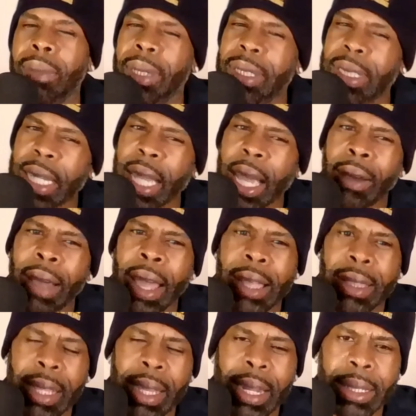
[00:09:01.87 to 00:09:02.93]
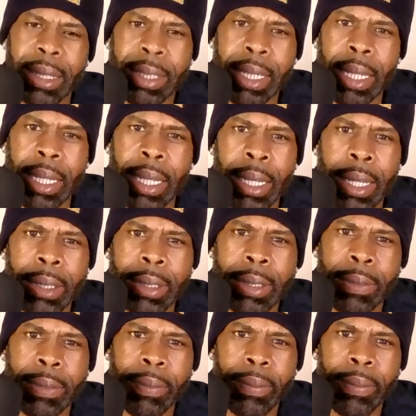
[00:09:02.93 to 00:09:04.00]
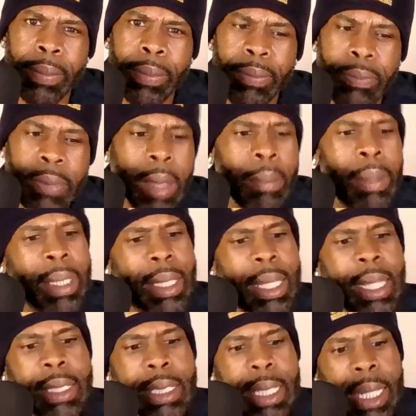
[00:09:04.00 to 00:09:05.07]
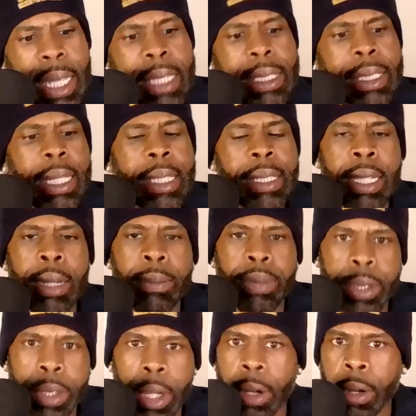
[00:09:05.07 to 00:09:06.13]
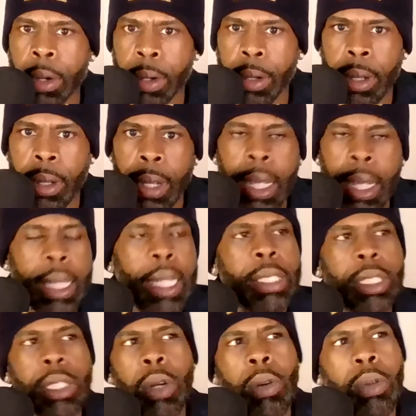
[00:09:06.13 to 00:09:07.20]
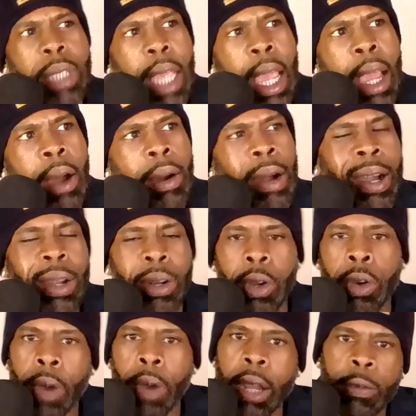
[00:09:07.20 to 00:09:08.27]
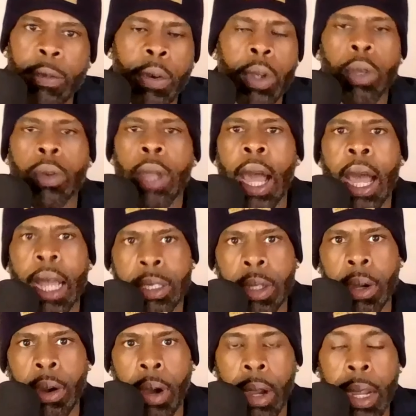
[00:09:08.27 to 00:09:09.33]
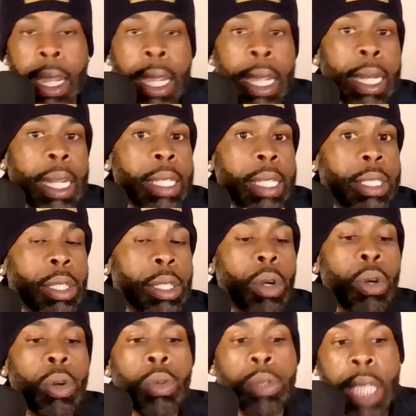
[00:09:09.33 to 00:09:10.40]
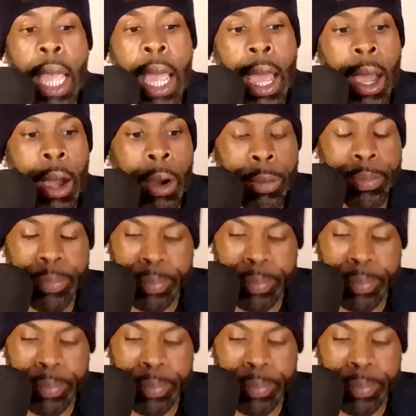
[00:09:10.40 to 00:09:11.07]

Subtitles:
me see how athletic she is. But this list is absurd. This shows how ungrateful you guys are. This shows how